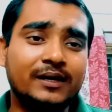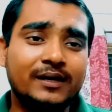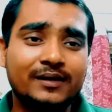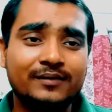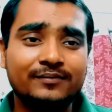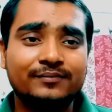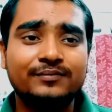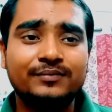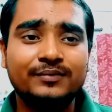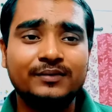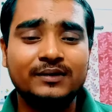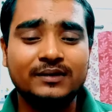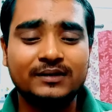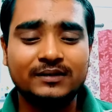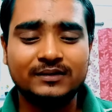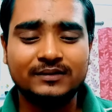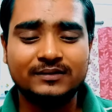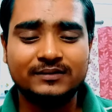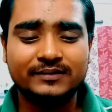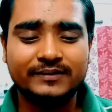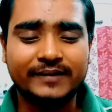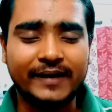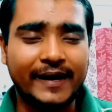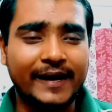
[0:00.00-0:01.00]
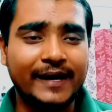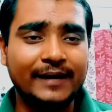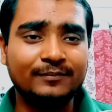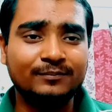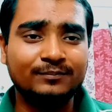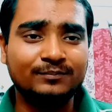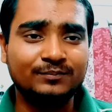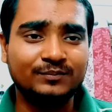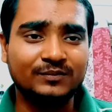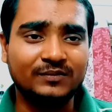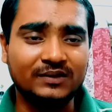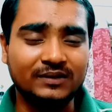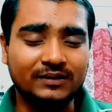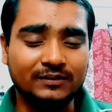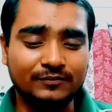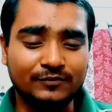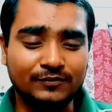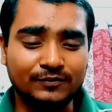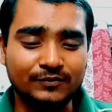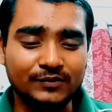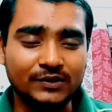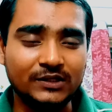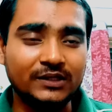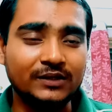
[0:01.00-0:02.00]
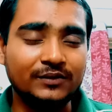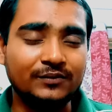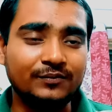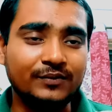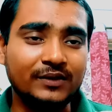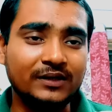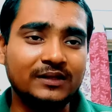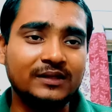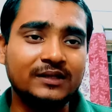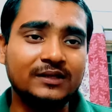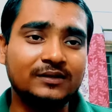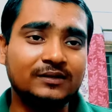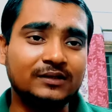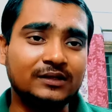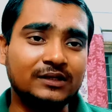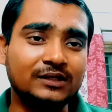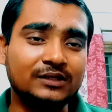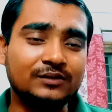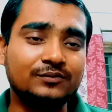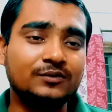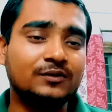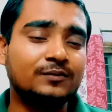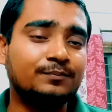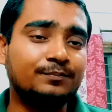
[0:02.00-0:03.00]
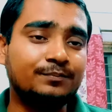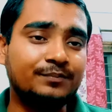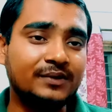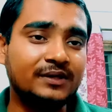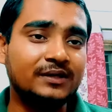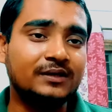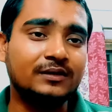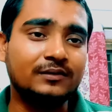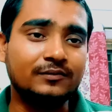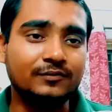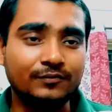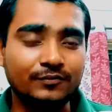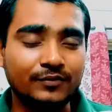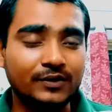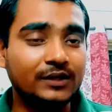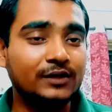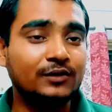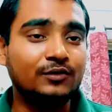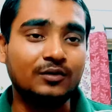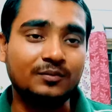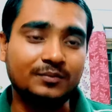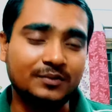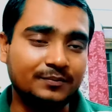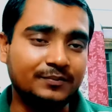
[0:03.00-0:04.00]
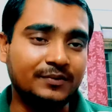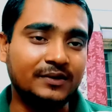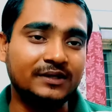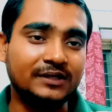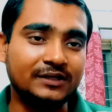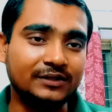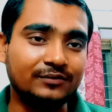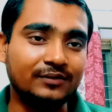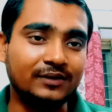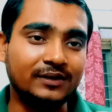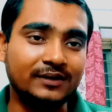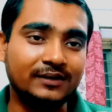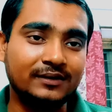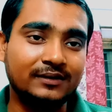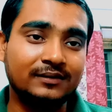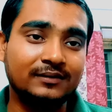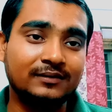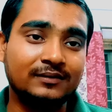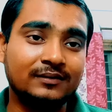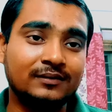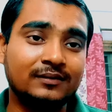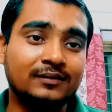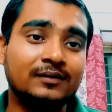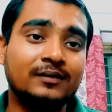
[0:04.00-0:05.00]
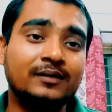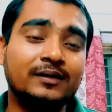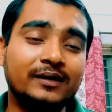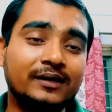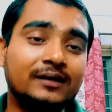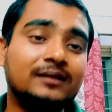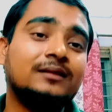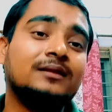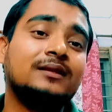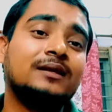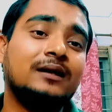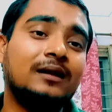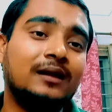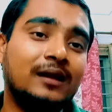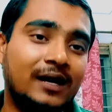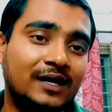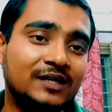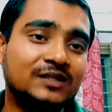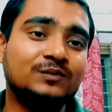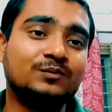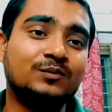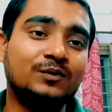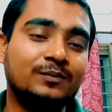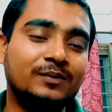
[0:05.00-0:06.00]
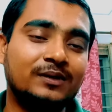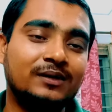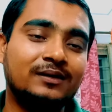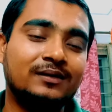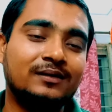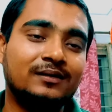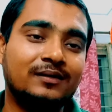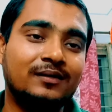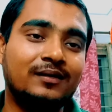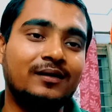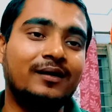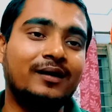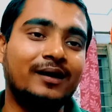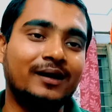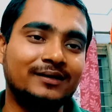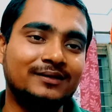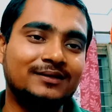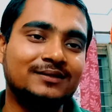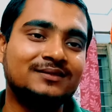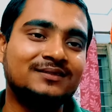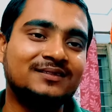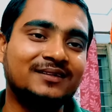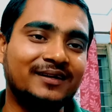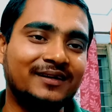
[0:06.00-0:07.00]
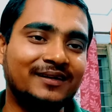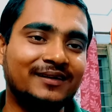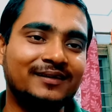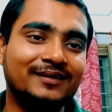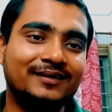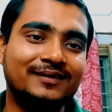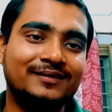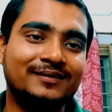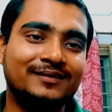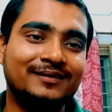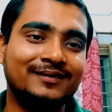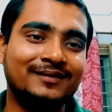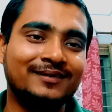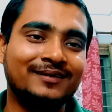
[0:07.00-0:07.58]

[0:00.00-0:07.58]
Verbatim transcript: every time when they interview pick one topic particularly, in the last moment I just surrender.